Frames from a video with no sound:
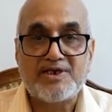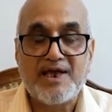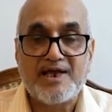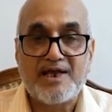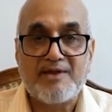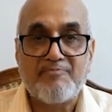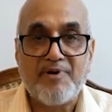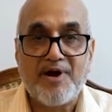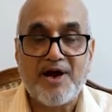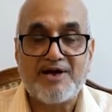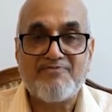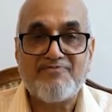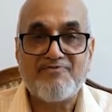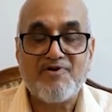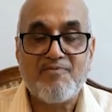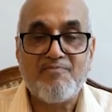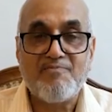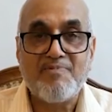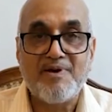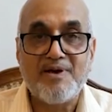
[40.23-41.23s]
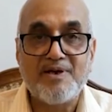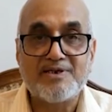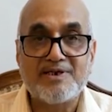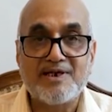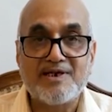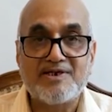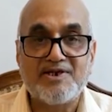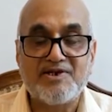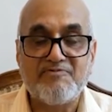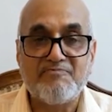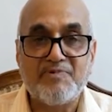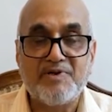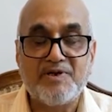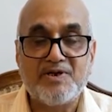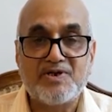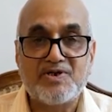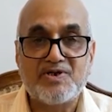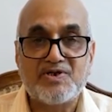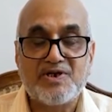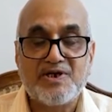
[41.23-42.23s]
that apart from his
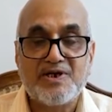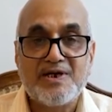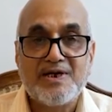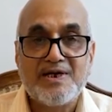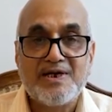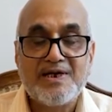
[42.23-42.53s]
achievements,